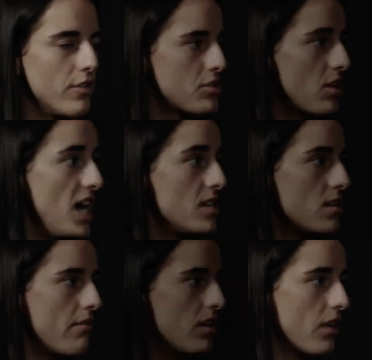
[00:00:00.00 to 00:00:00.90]
It's the
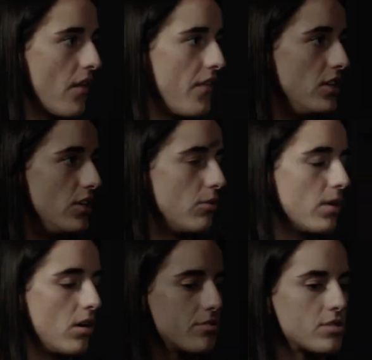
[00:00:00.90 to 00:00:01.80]
fact that they're
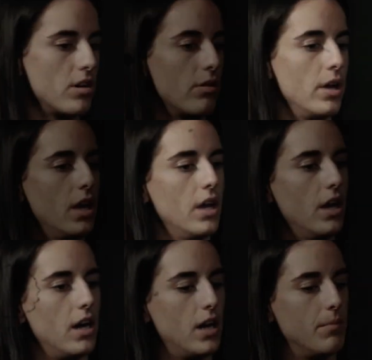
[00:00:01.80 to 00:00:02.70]
systematically misusing
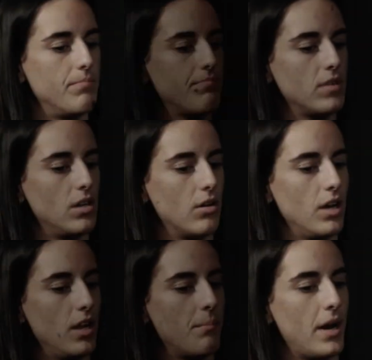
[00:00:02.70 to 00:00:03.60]
one of the greatest
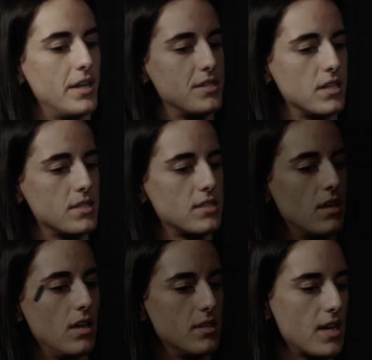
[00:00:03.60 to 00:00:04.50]
offensive weapons
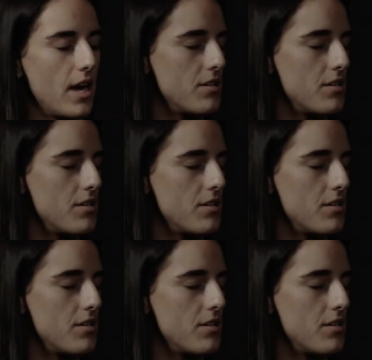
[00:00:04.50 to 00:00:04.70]
in modern